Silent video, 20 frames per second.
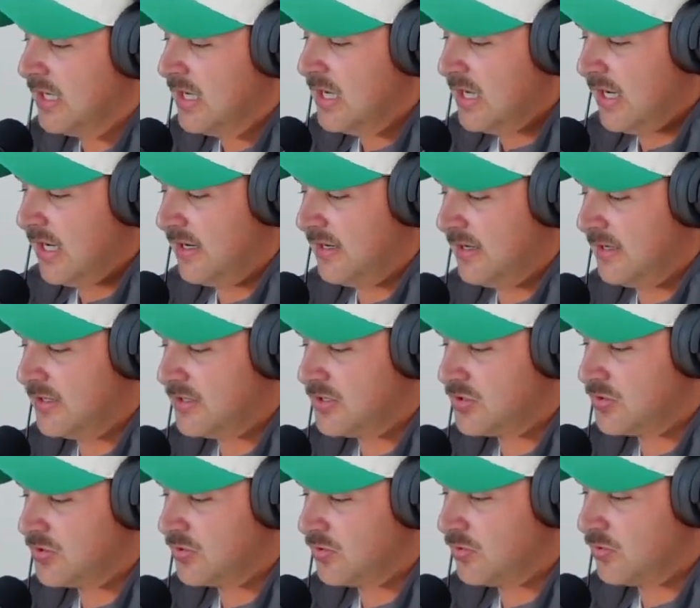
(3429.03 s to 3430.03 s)

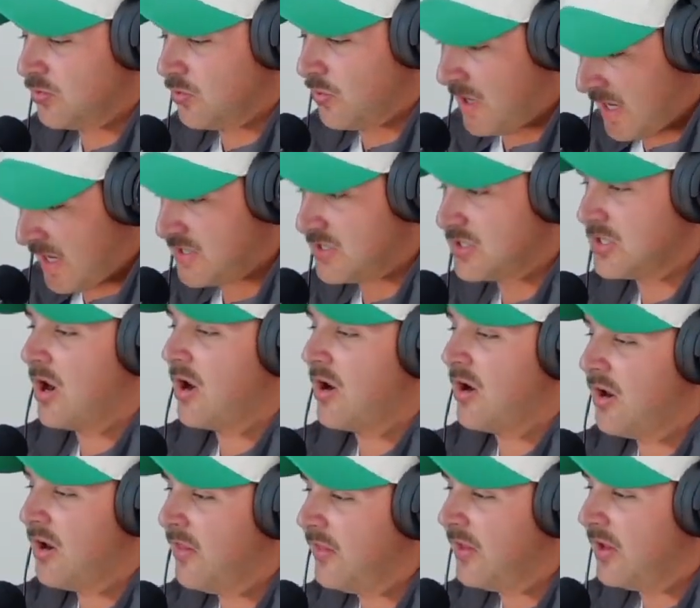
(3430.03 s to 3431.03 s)
is when I
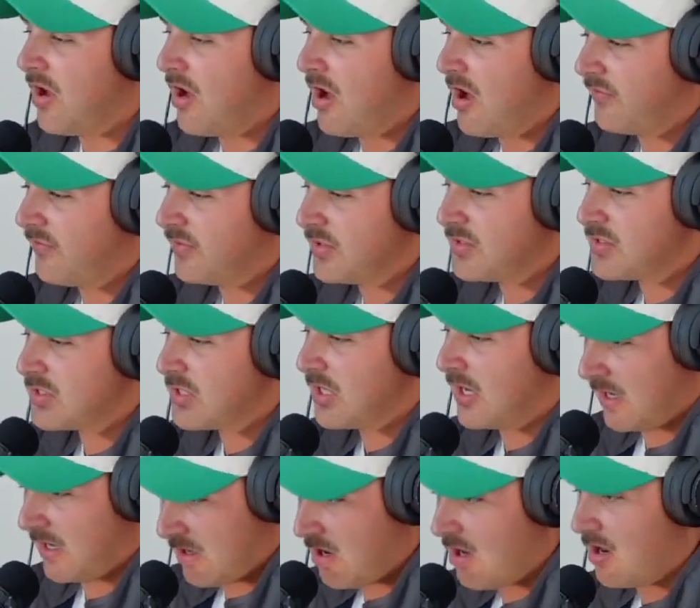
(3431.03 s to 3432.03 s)
started in the office and
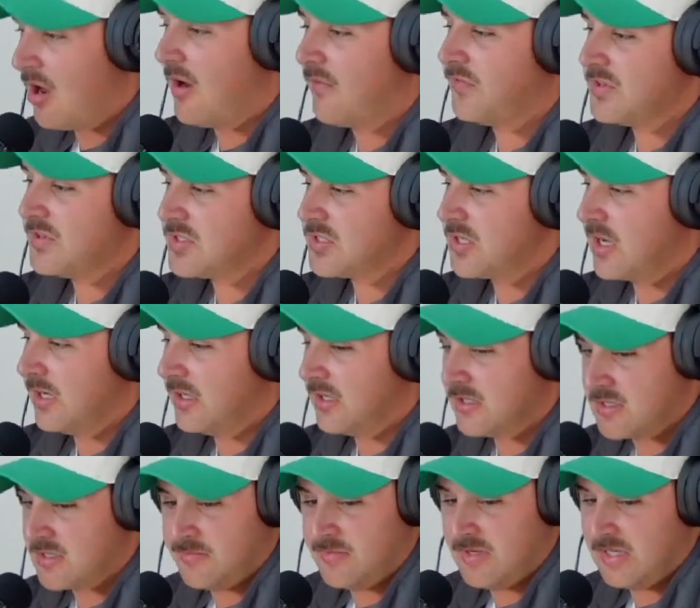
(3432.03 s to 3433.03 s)
I got off the site because
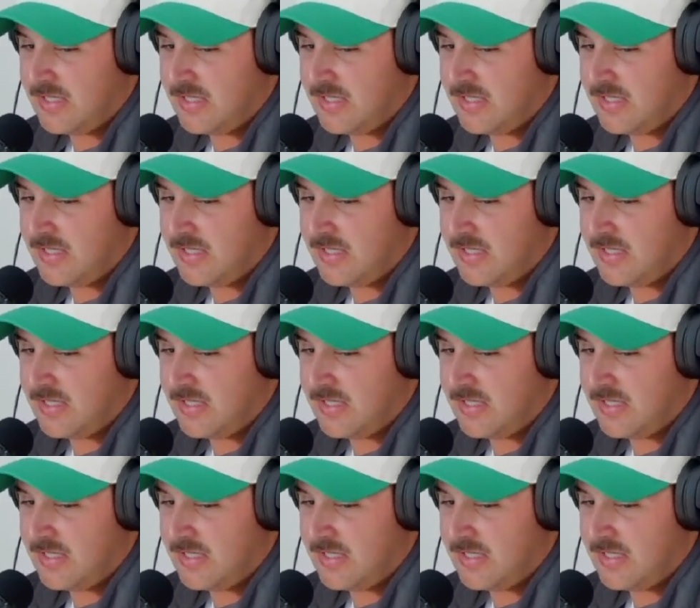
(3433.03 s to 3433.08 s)
I'm like,